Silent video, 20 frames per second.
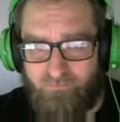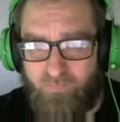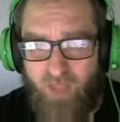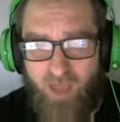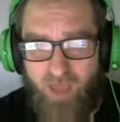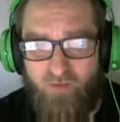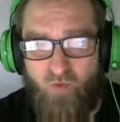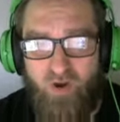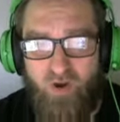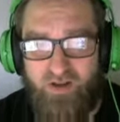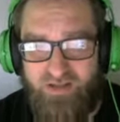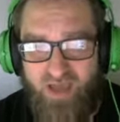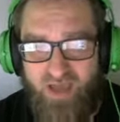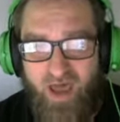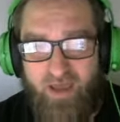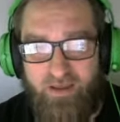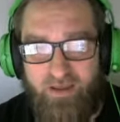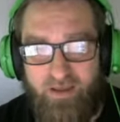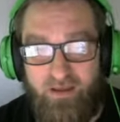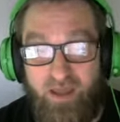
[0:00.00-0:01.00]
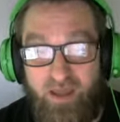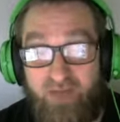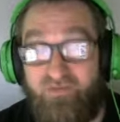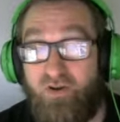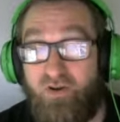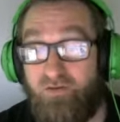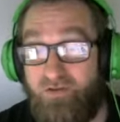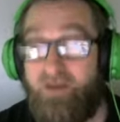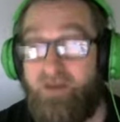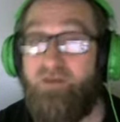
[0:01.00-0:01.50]
and when attacking, if
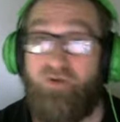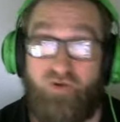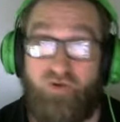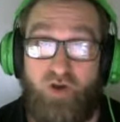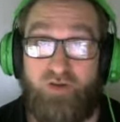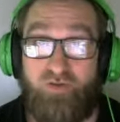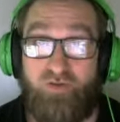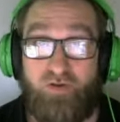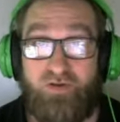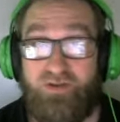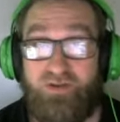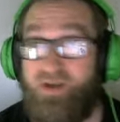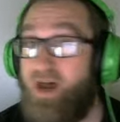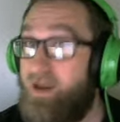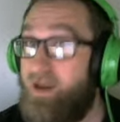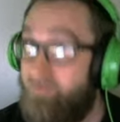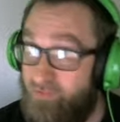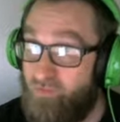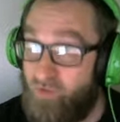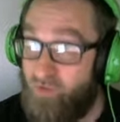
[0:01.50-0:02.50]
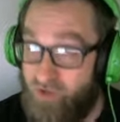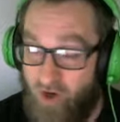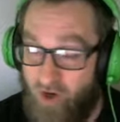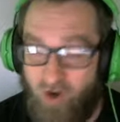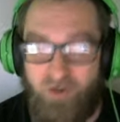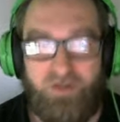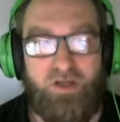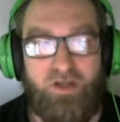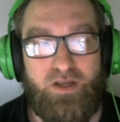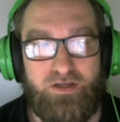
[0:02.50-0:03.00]
your leader's Dressrosa type, which
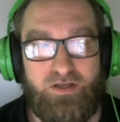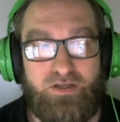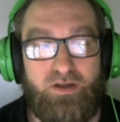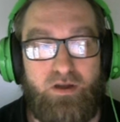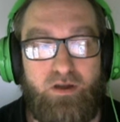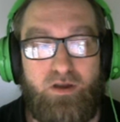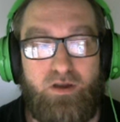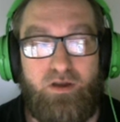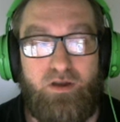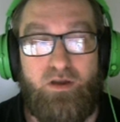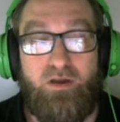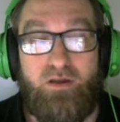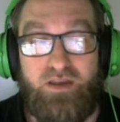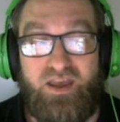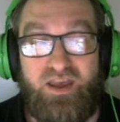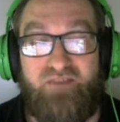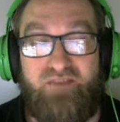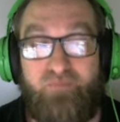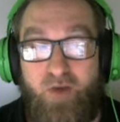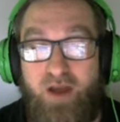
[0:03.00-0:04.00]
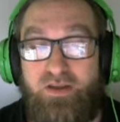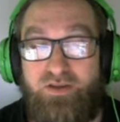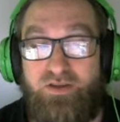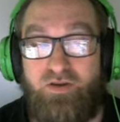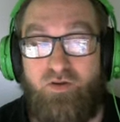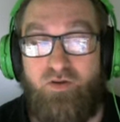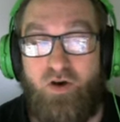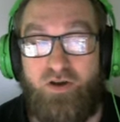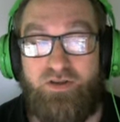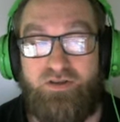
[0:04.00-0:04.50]
ours is, give minus two
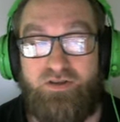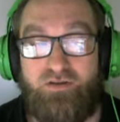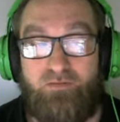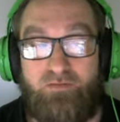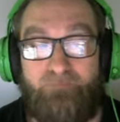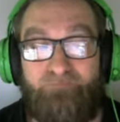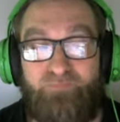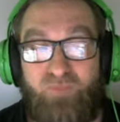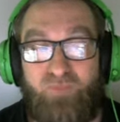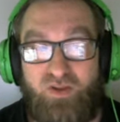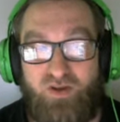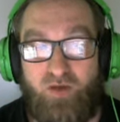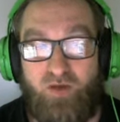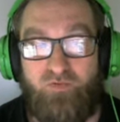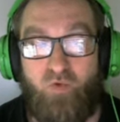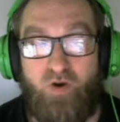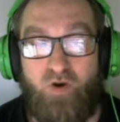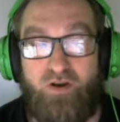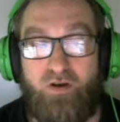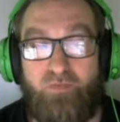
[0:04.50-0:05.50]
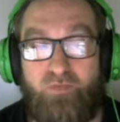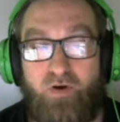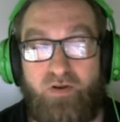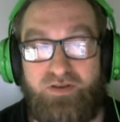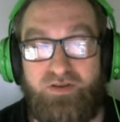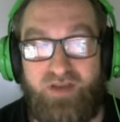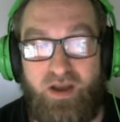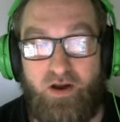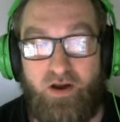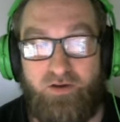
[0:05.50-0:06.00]
costs to one of your
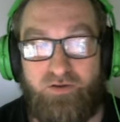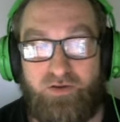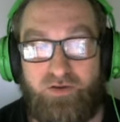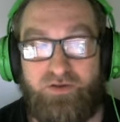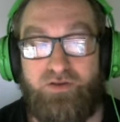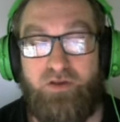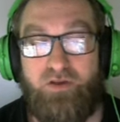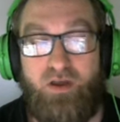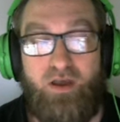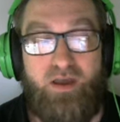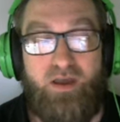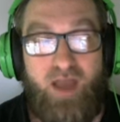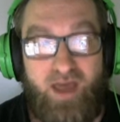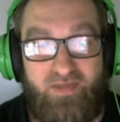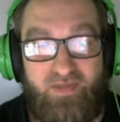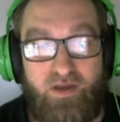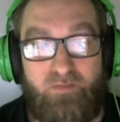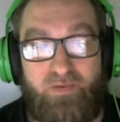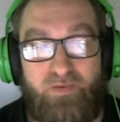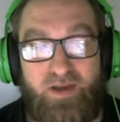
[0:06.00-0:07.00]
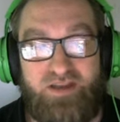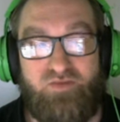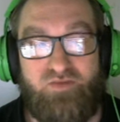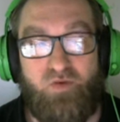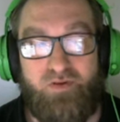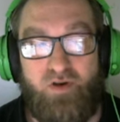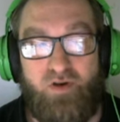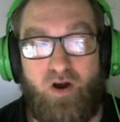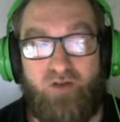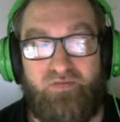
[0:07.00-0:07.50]
opponent's characters, and then place
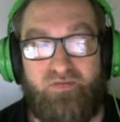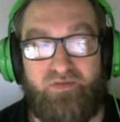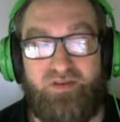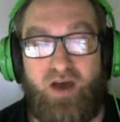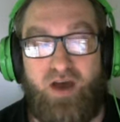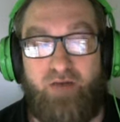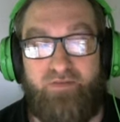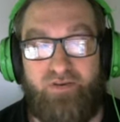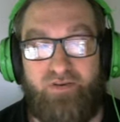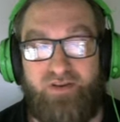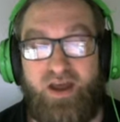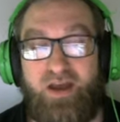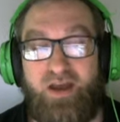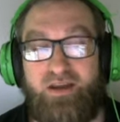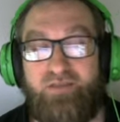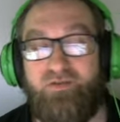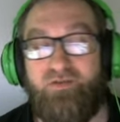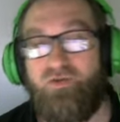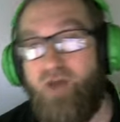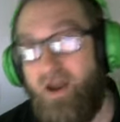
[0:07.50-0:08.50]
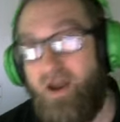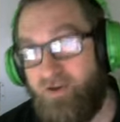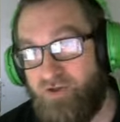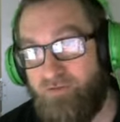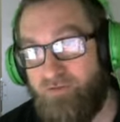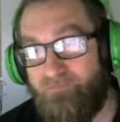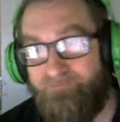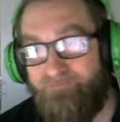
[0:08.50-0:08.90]
one card from the top of your deck in the trash.